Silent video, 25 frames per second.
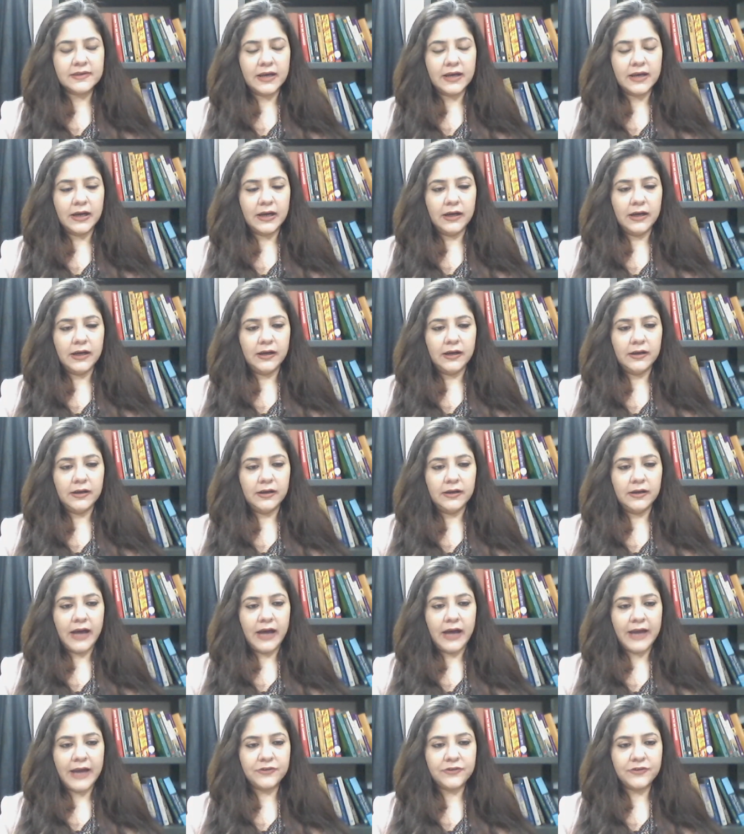
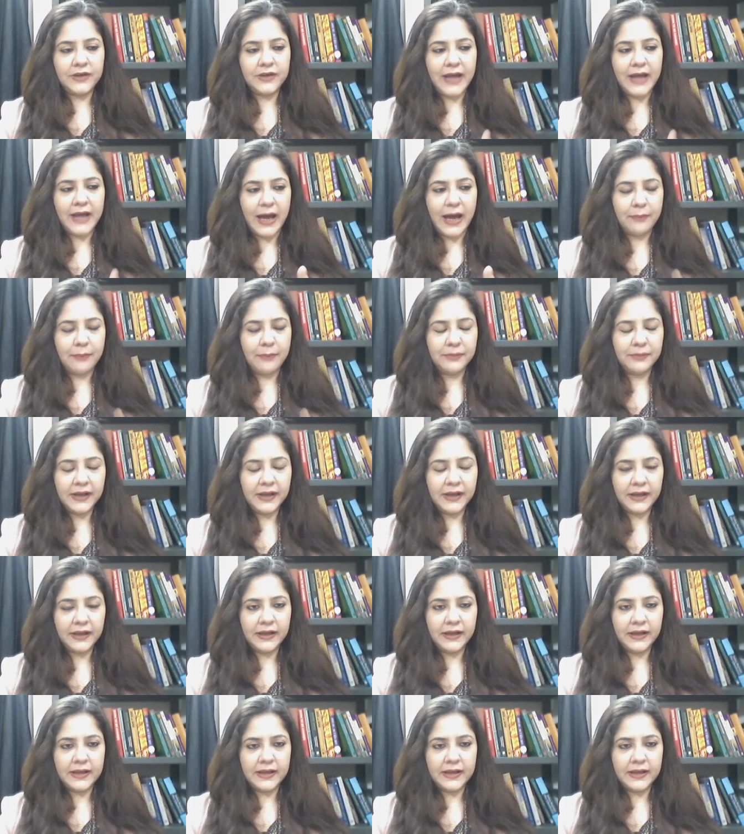actually
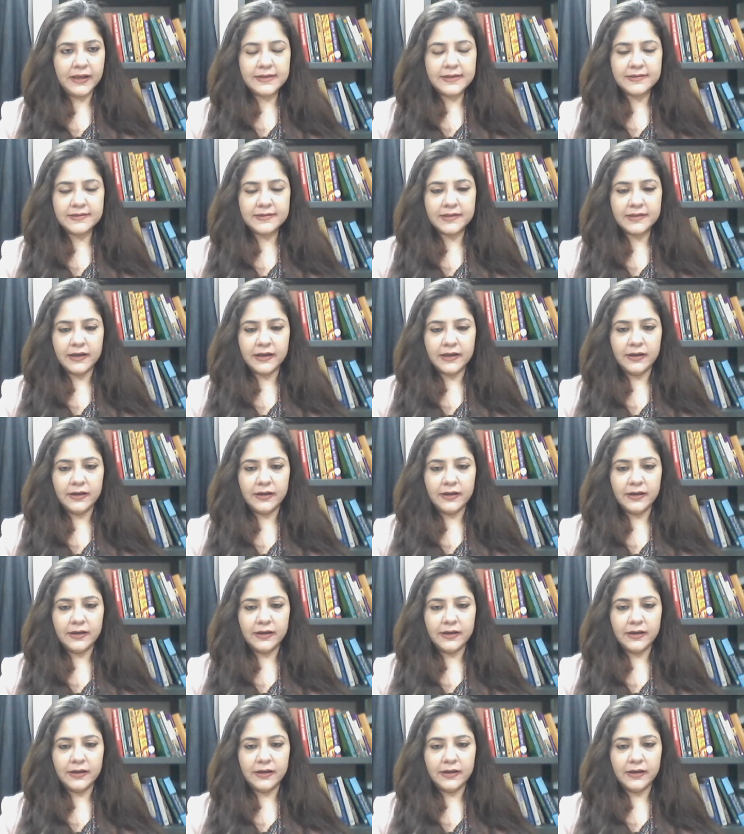happening is